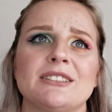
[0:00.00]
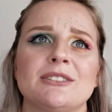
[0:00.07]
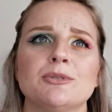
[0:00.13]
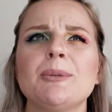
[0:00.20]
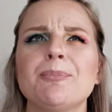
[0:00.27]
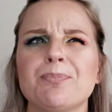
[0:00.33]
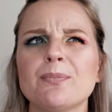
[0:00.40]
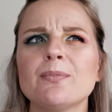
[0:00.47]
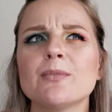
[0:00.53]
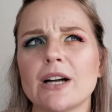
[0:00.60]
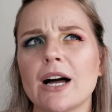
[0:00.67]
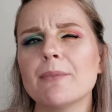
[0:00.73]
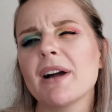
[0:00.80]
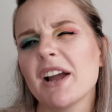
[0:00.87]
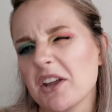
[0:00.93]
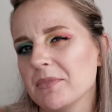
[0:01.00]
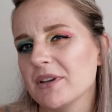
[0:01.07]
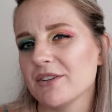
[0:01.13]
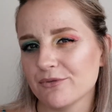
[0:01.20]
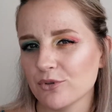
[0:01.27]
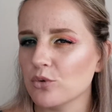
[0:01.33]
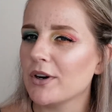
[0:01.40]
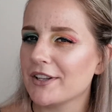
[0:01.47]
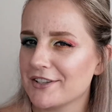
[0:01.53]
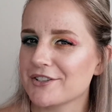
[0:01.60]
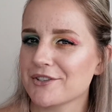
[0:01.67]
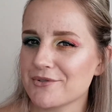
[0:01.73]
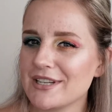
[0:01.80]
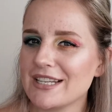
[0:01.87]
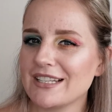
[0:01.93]
Well, I'm aiming for
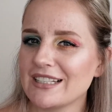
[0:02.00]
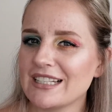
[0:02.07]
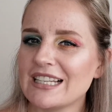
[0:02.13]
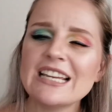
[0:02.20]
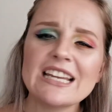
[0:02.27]
once a week.